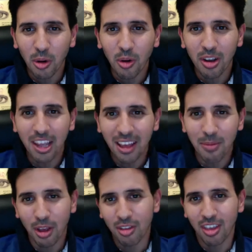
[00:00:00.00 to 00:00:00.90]
okay,
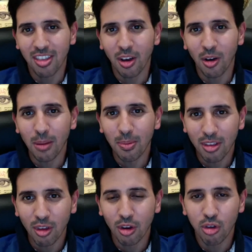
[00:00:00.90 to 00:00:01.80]
because this is the only
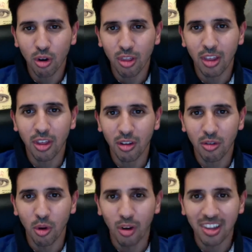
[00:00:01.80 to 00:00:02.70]
place you're sure that there is
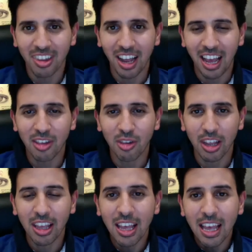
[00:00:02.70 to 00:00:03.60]
no retina actually.